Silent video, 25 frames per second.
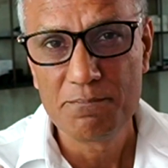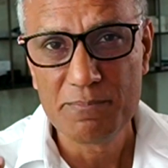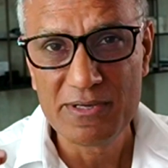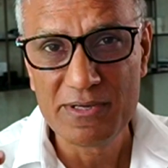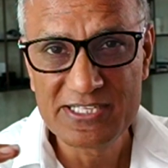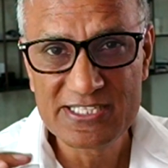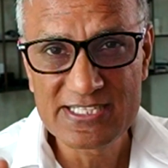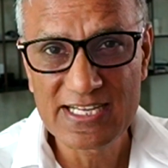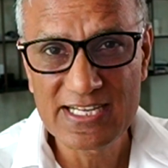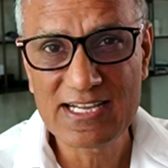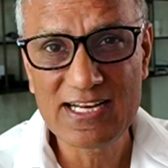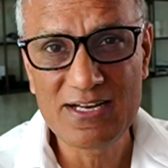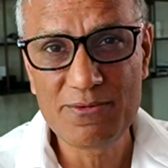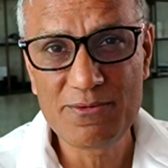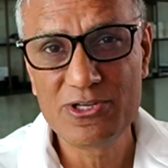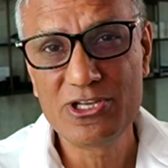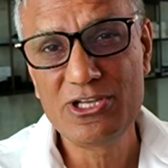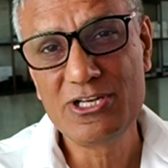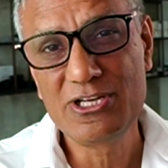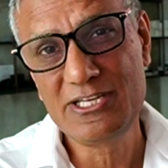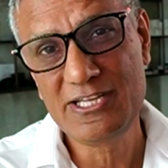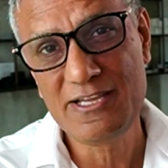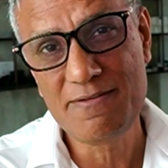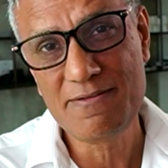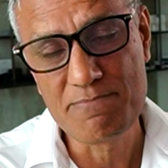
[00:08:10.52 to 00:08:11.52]
particularly when
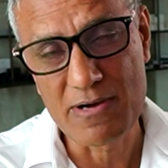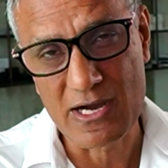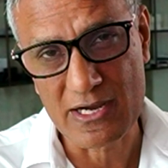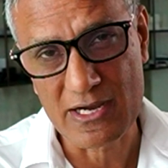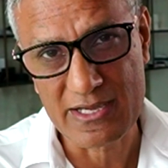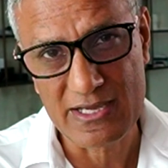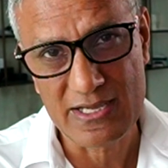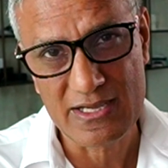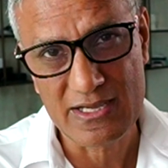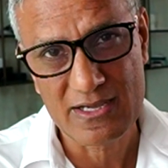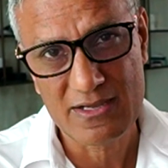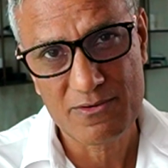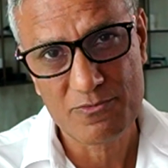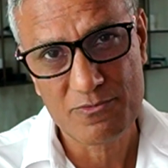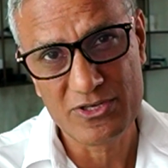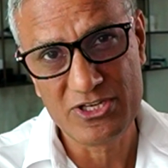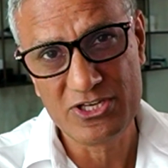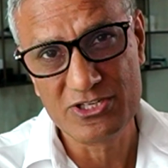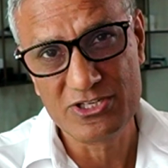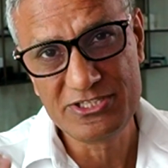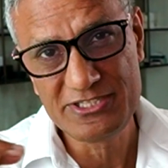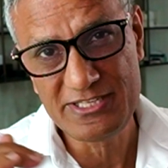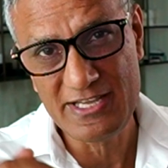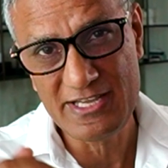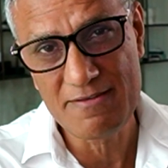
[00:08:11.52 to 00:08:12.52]
you're debugging. When you're
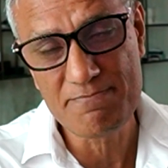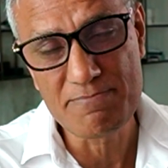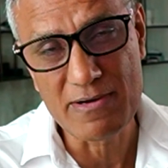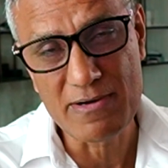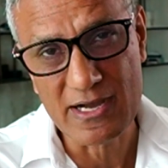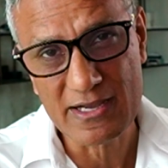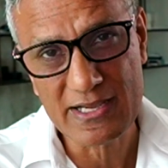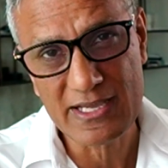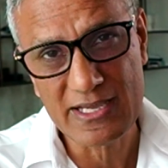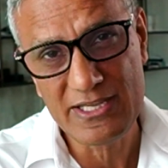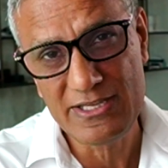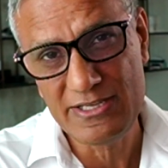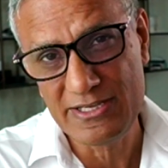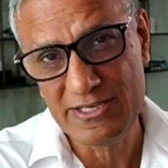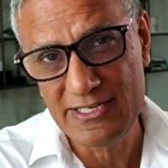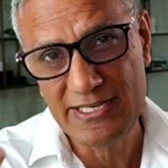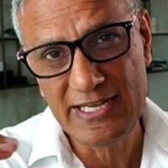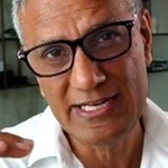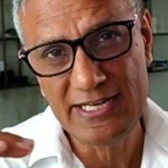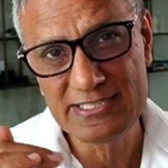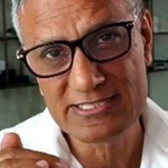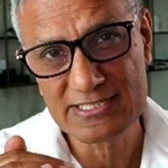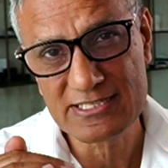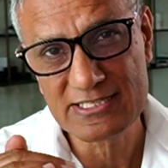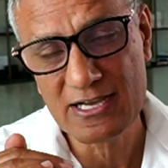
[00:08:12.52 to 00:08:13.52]
debugging, you
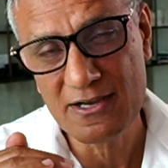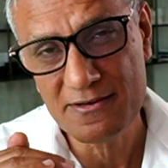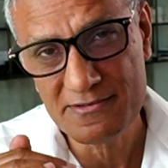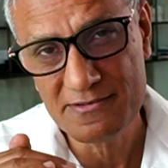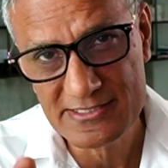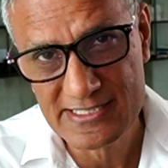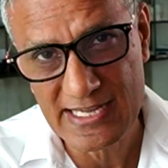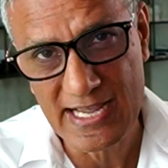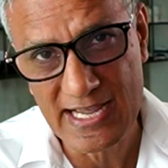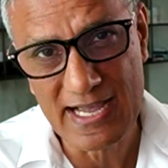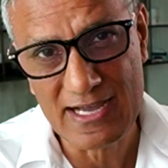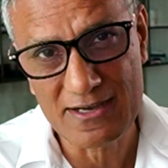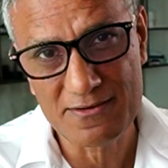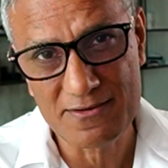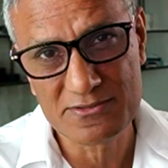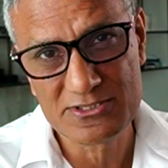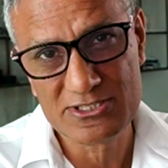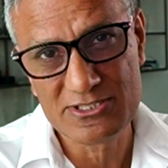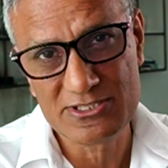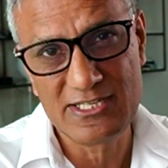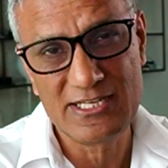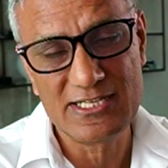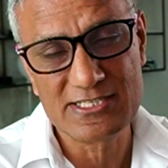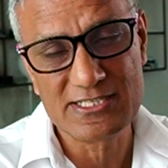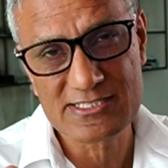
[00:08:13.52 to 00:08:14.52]
need to go down to
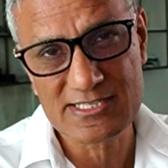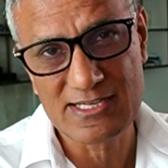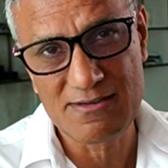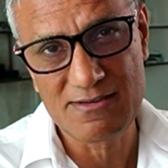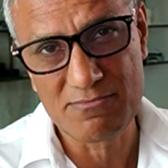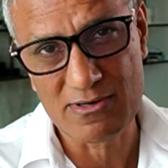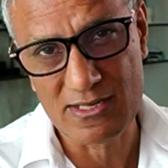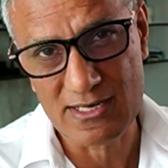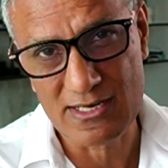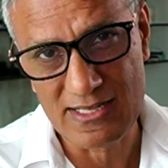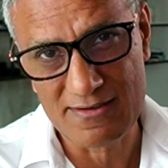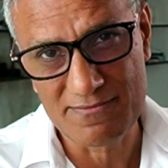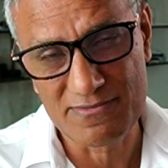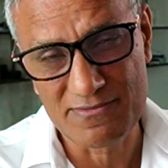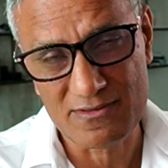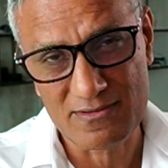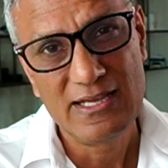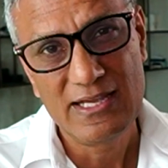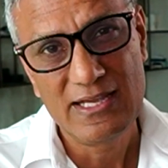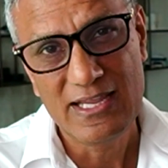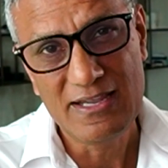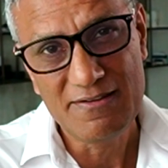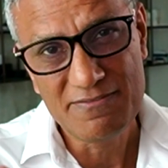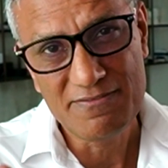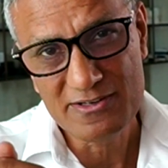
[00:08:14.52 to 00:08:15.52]
the assembler level,
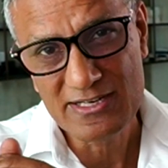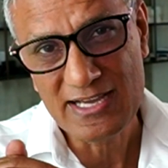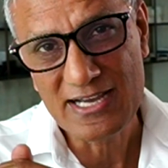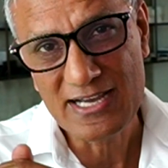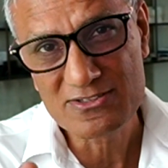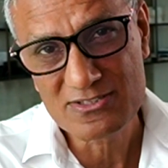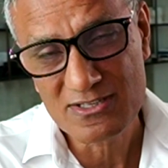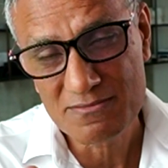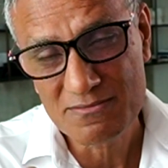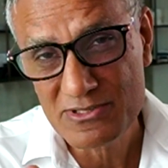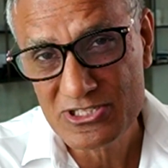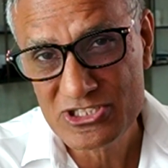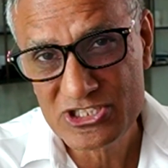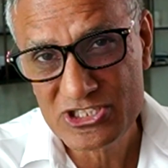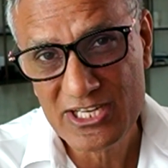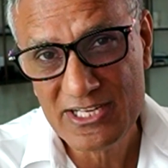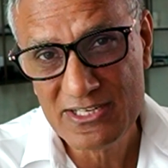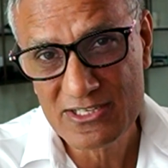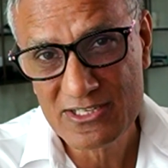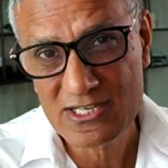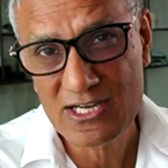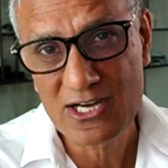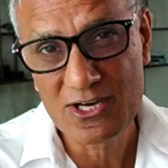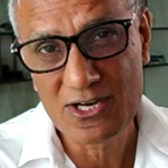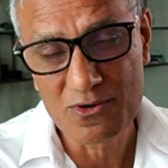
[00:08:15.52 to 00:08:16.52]
even down to the machine
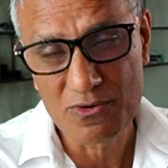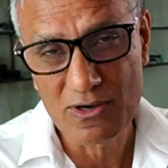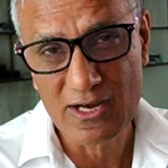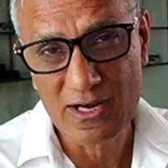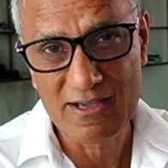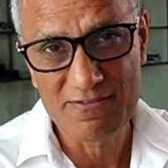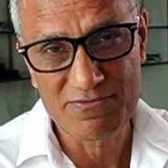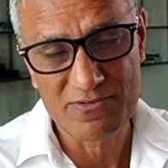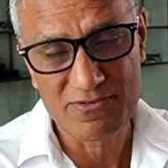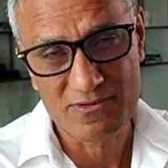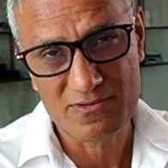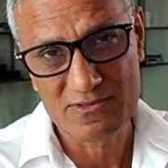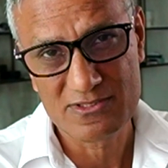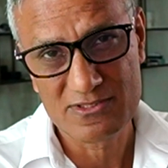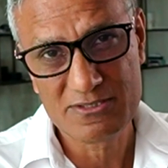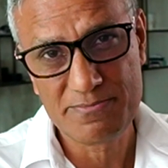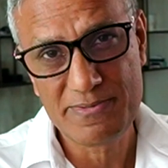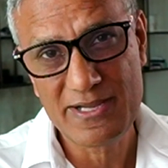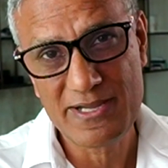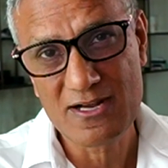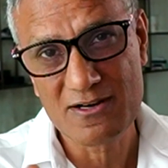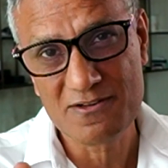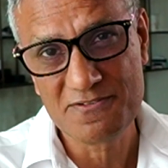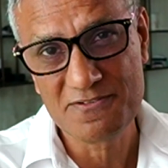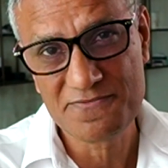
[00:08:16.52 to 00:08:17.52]
code level, to be
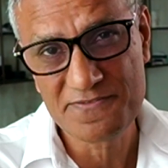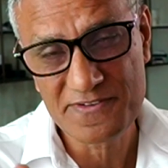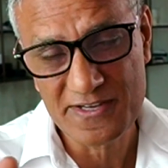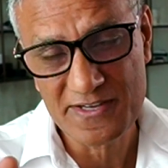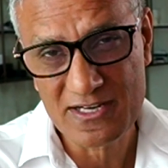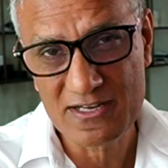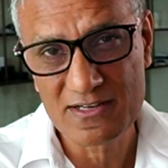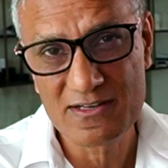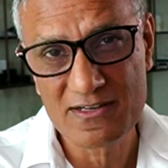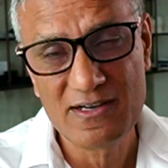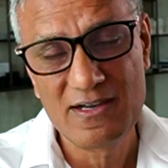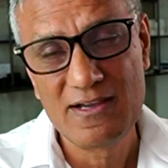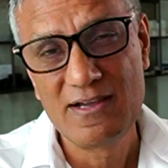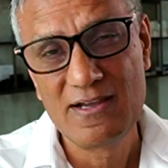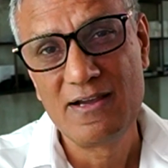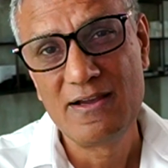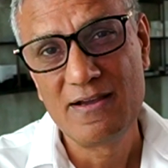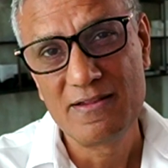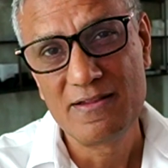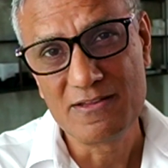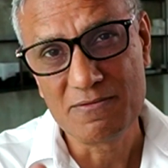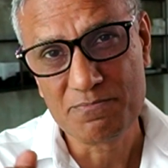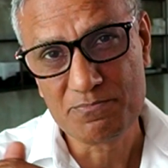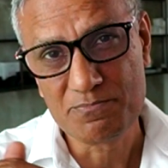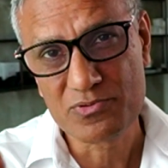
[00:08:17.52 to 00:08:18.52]
able to figure
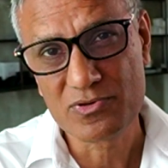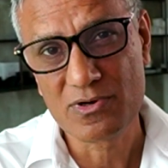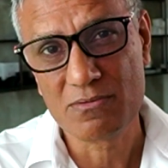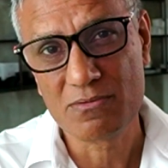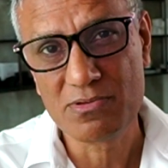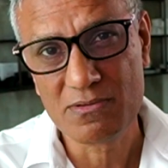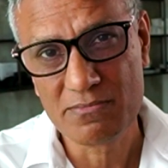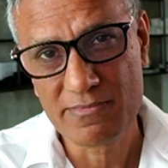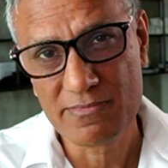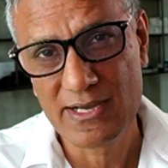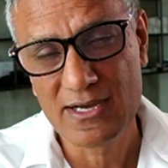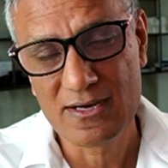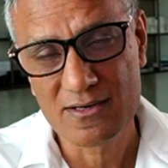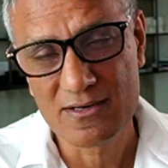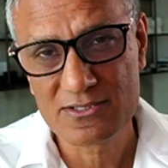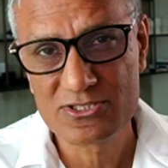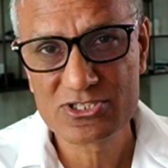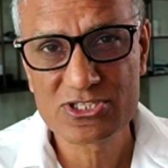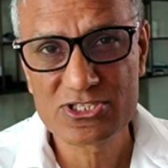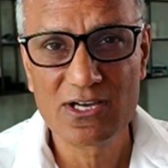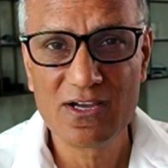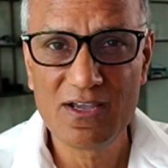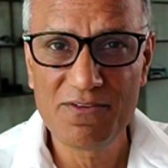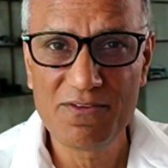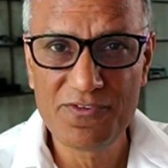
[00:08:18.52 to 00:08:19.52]
the problem out.
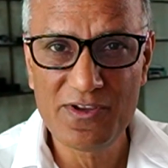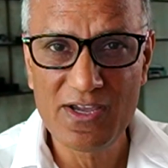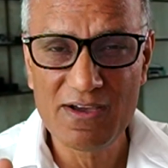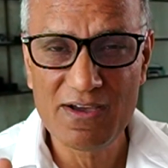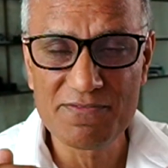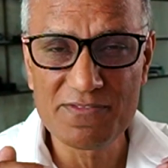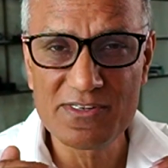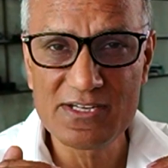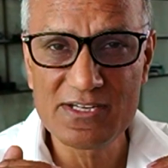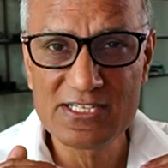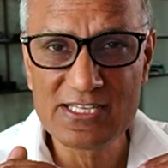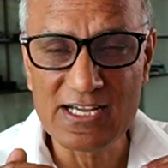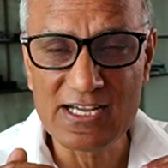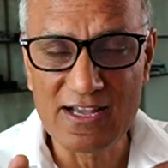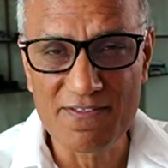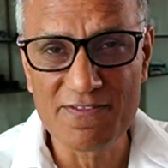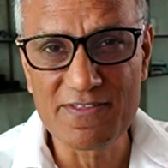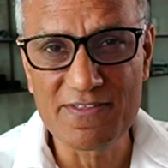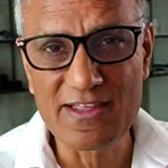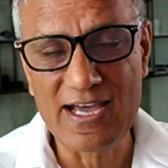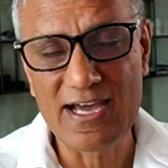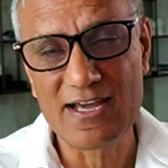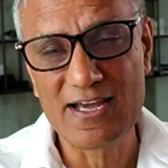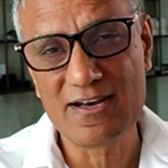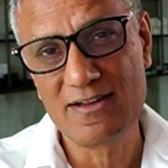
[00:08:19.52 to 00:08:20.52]
So if you haven't done
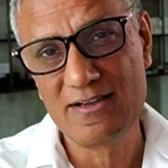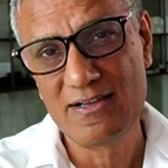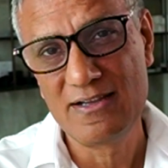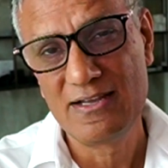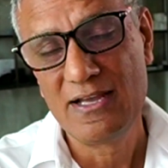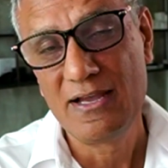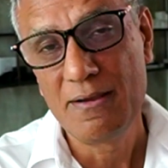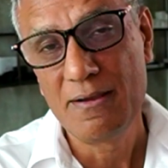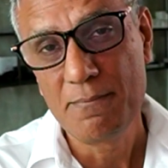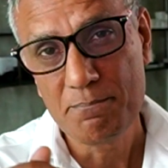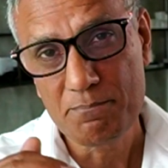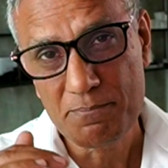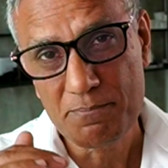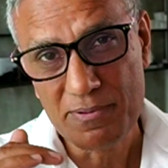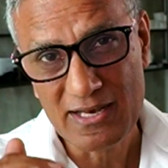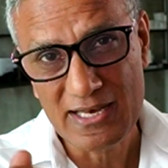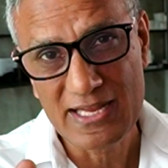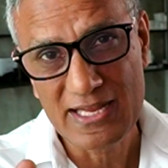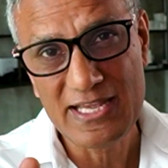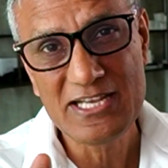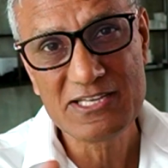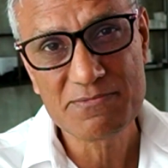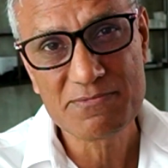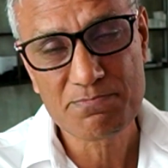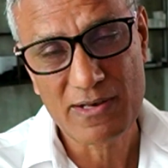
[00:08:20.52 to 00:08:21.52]
that,
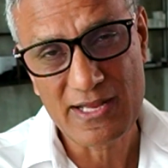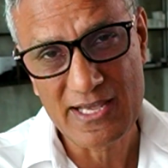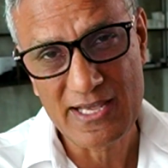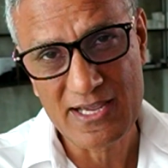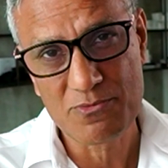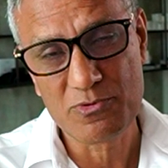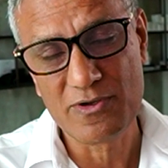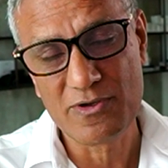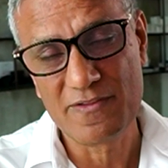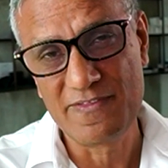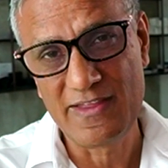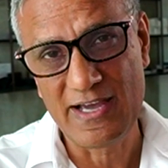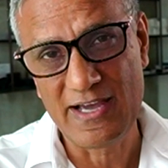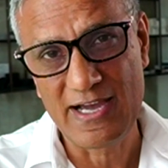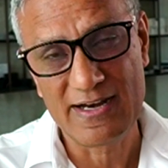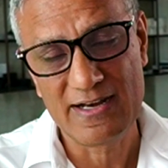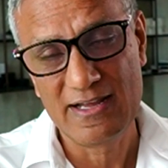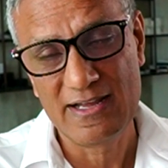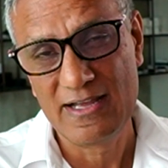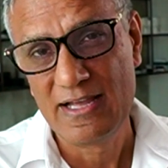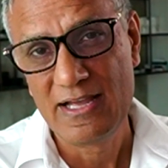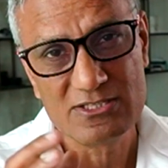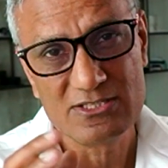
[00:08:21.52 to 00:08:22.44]
please play with that.